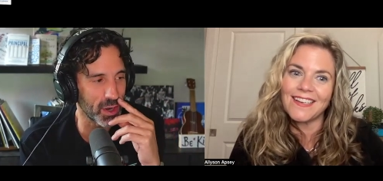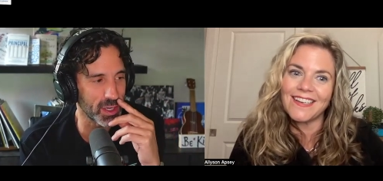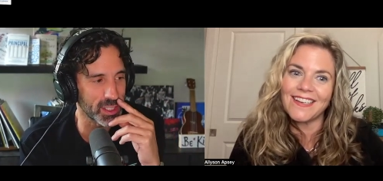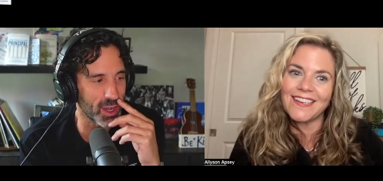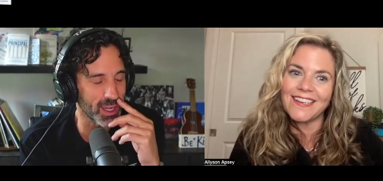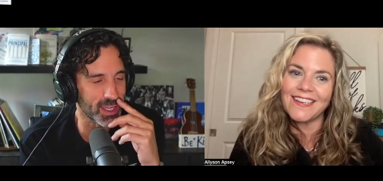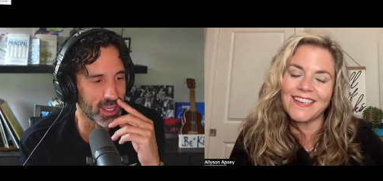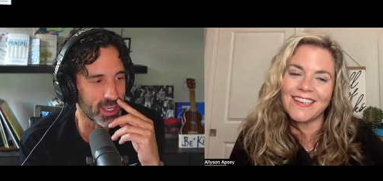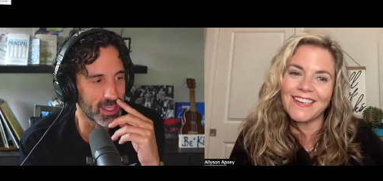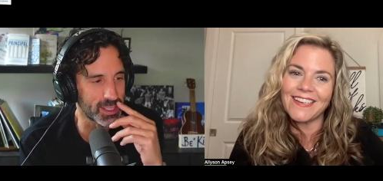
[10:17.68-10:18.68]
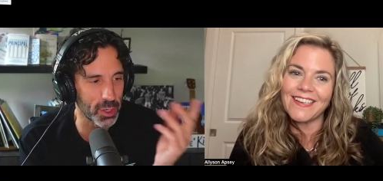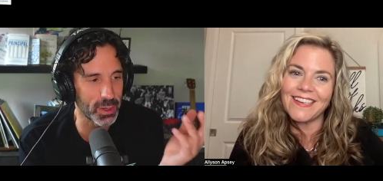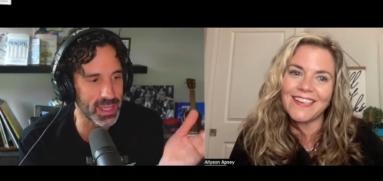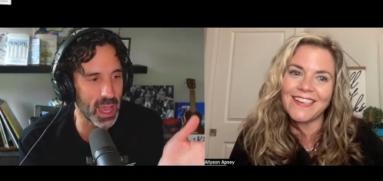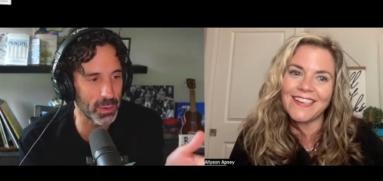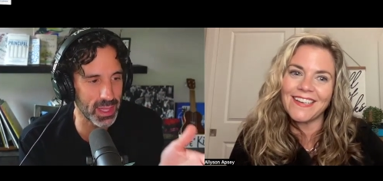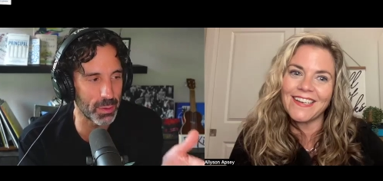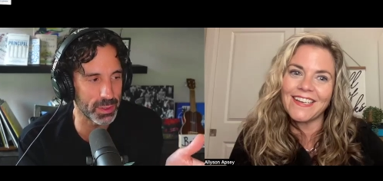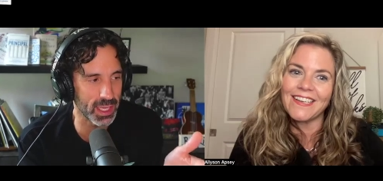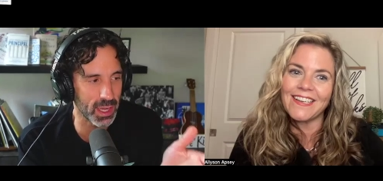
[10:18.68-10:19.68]
Speaker 1: I talk. You know, and that, that
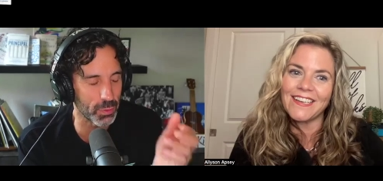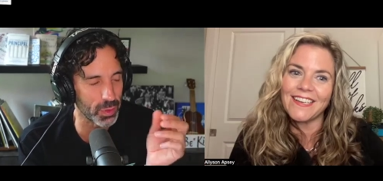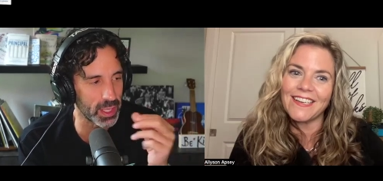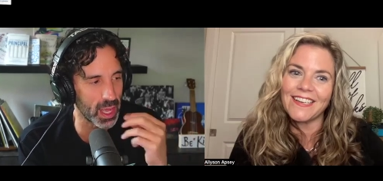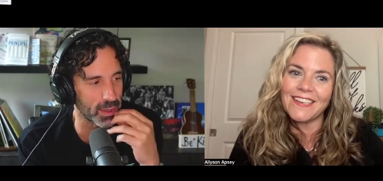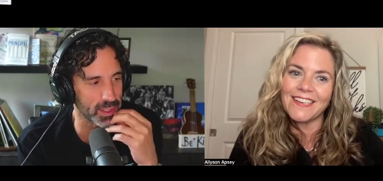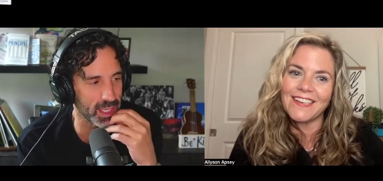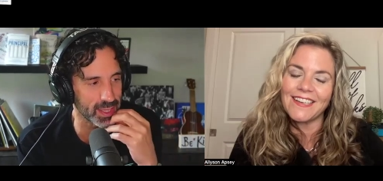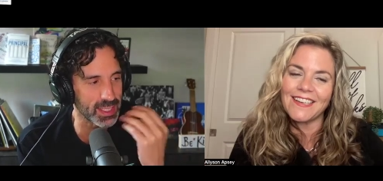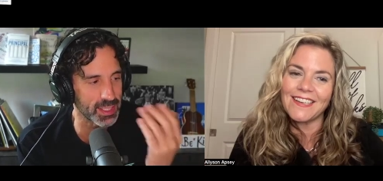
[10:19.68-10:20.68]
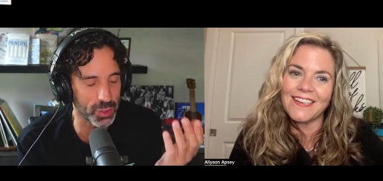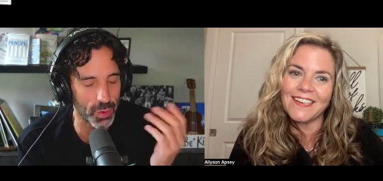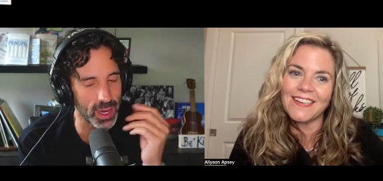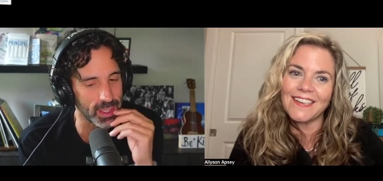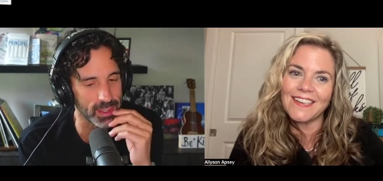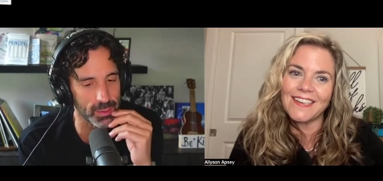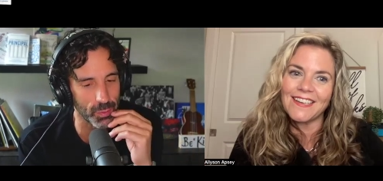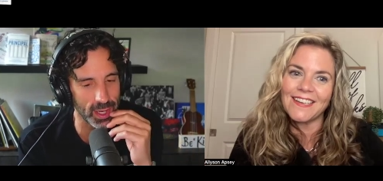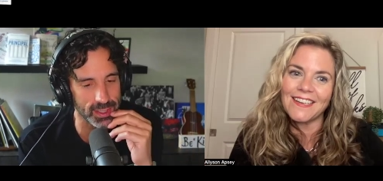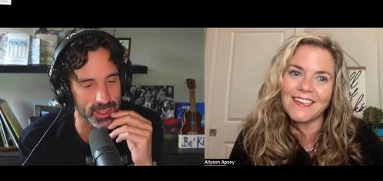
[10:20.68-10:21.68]
was like a really, I was like, that's a great
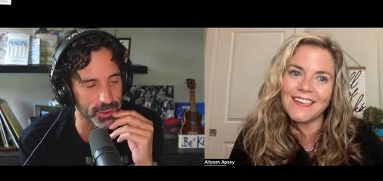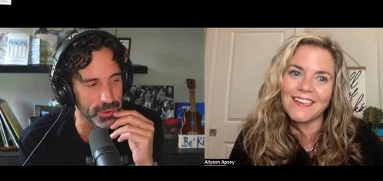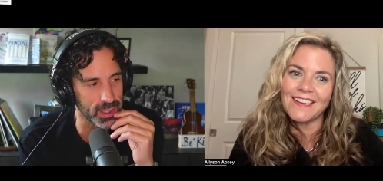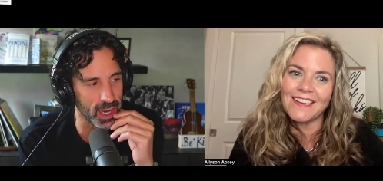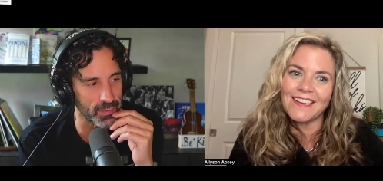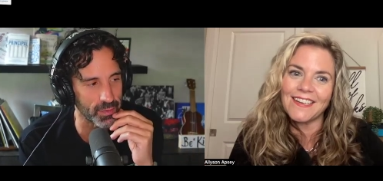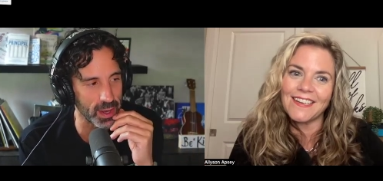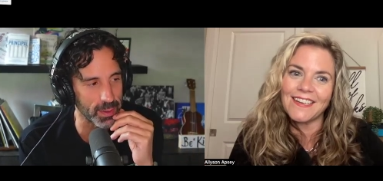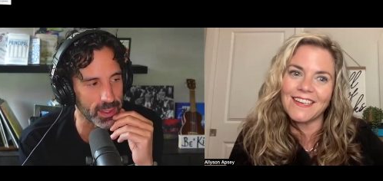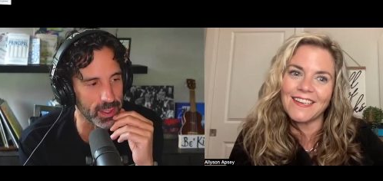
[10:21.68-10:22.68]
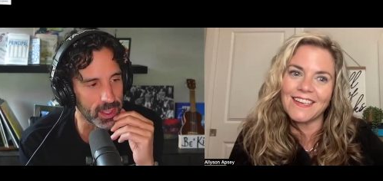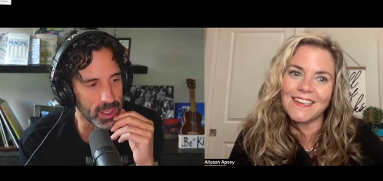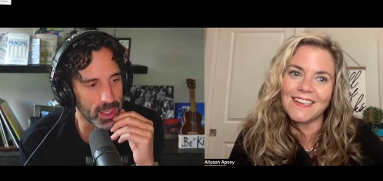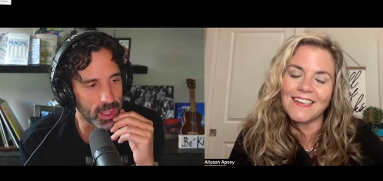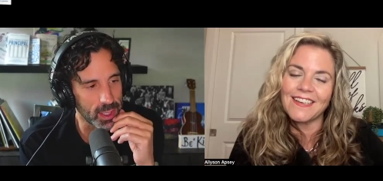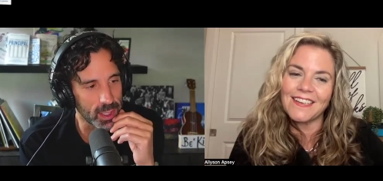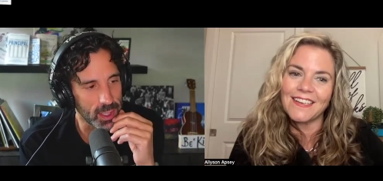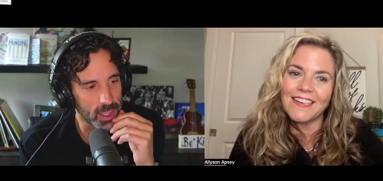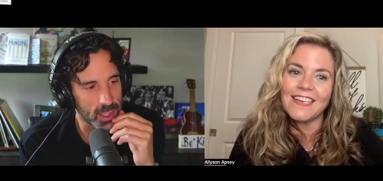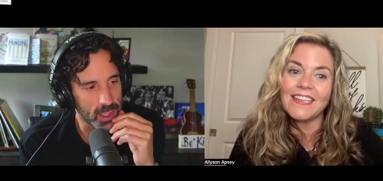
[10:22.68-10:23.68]
way to kind of frame it.
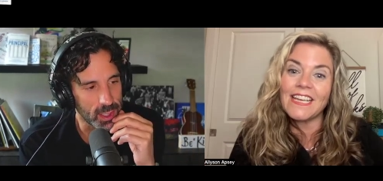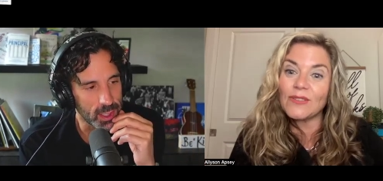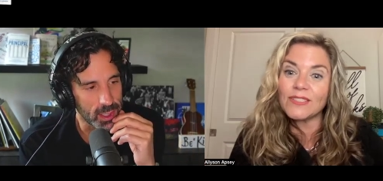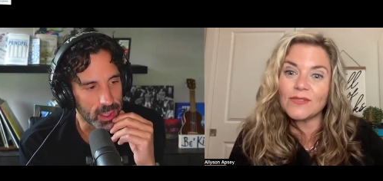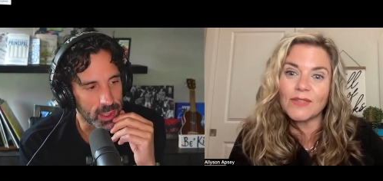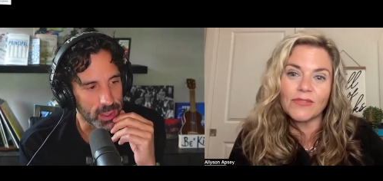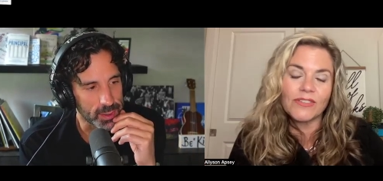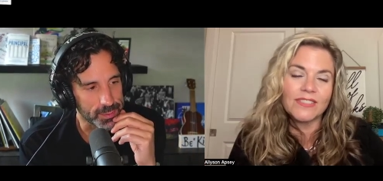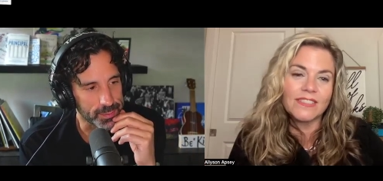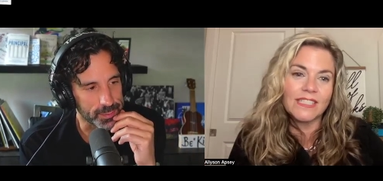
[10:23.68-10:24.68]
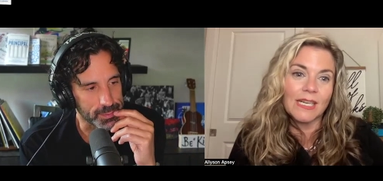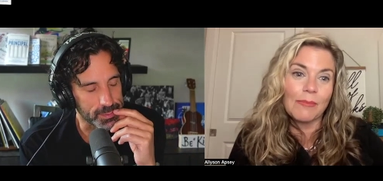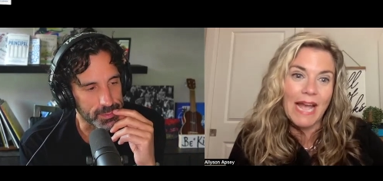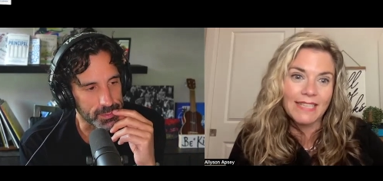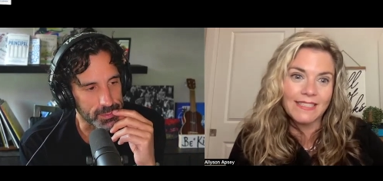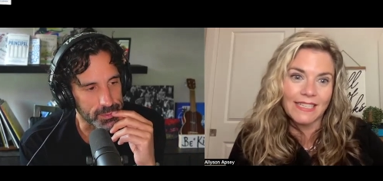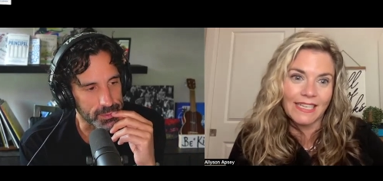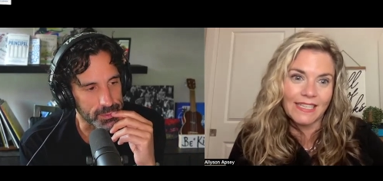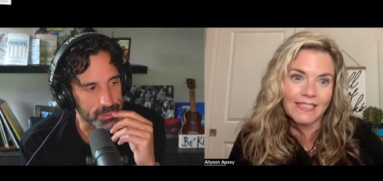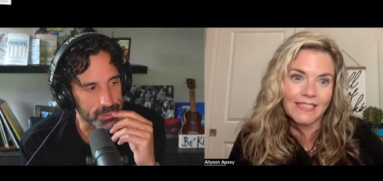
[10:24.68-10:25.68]
Speaker 2: That was in reference to
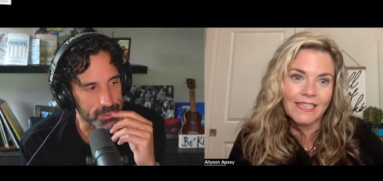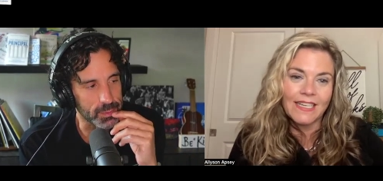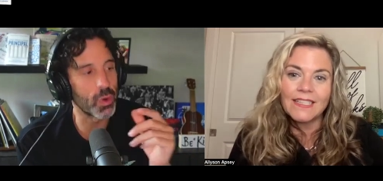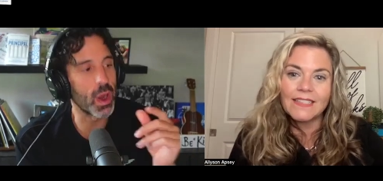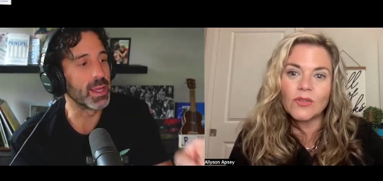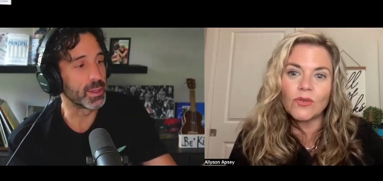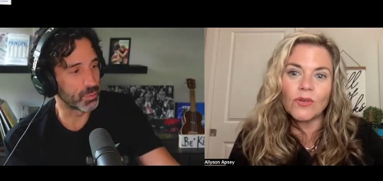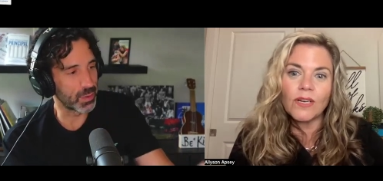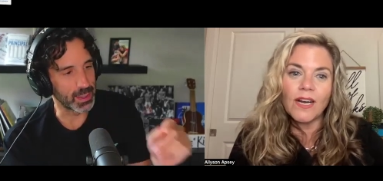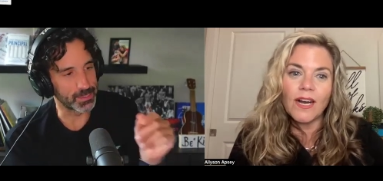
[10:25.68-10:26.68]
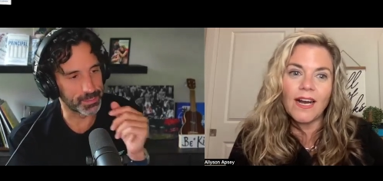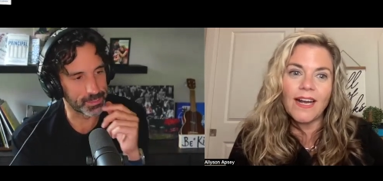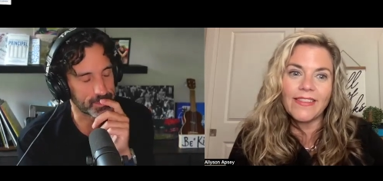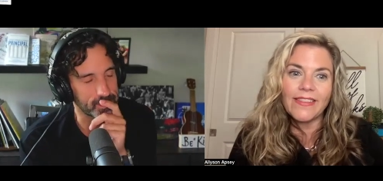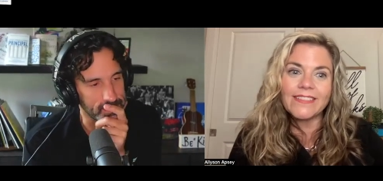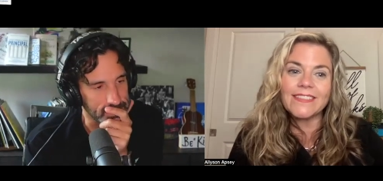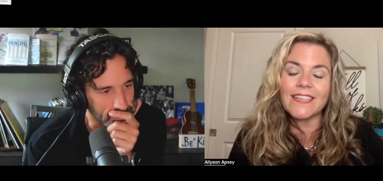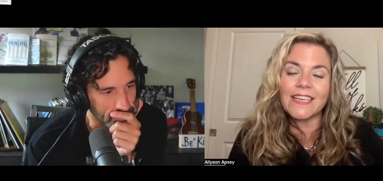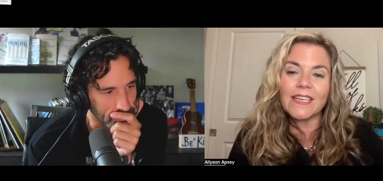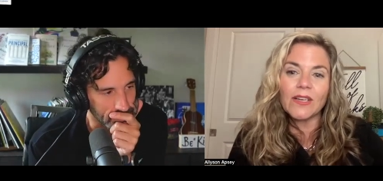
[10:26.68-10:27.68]
capacity. Right. So, right. and this is
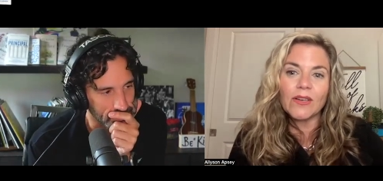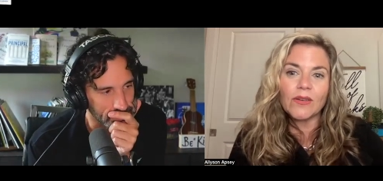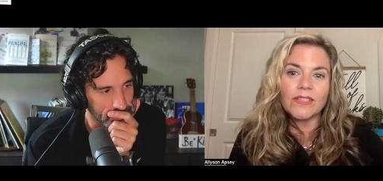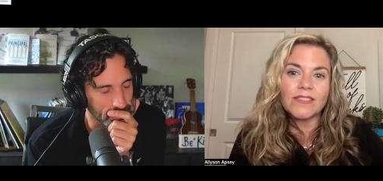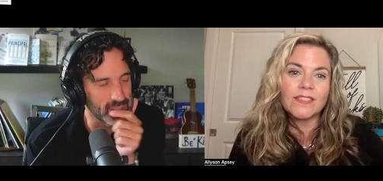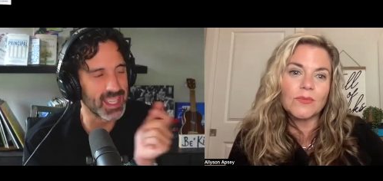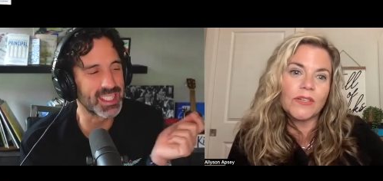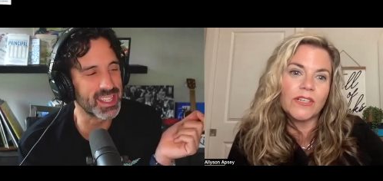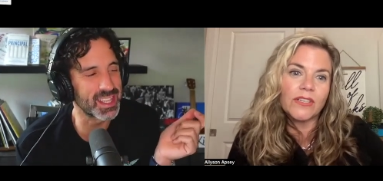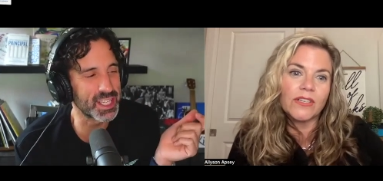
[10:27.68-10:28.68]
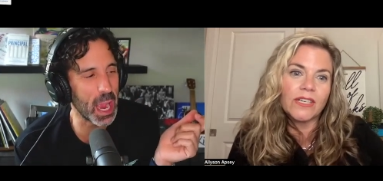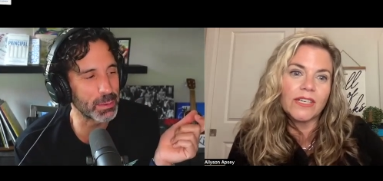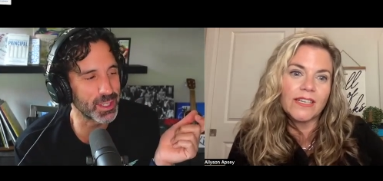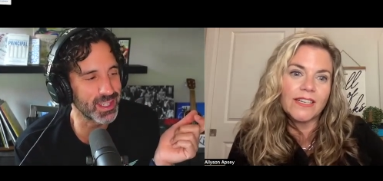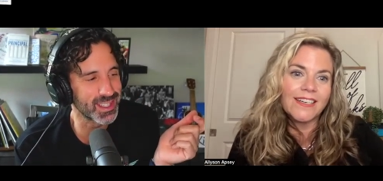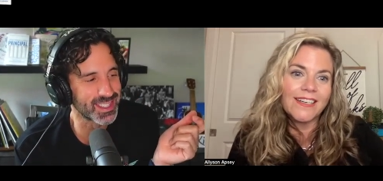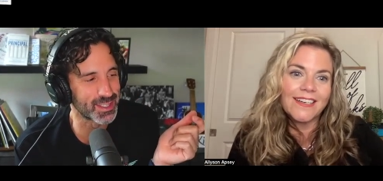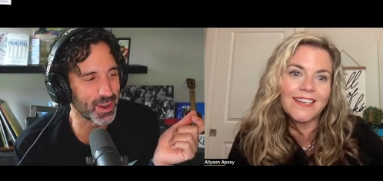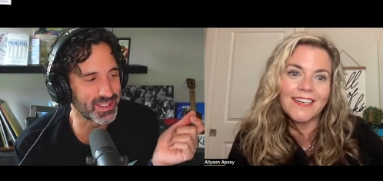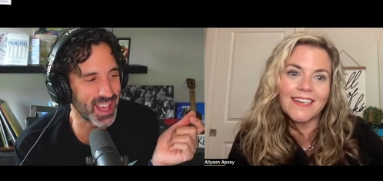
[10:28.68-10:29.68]
like, this is, is this where, in this
Speaker 1: chapter? Do I have to